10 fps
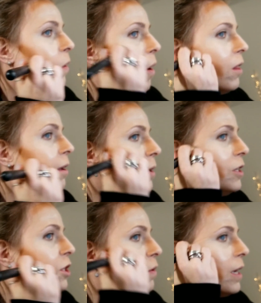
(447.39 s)
So all
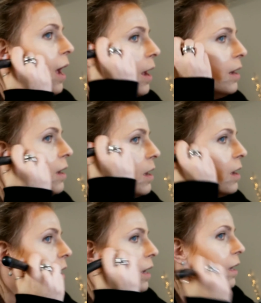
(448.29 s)
I'm gonna do
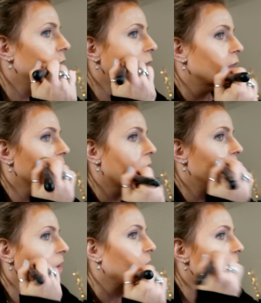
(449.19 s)
again is
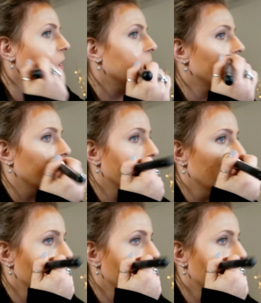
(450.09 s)
lightly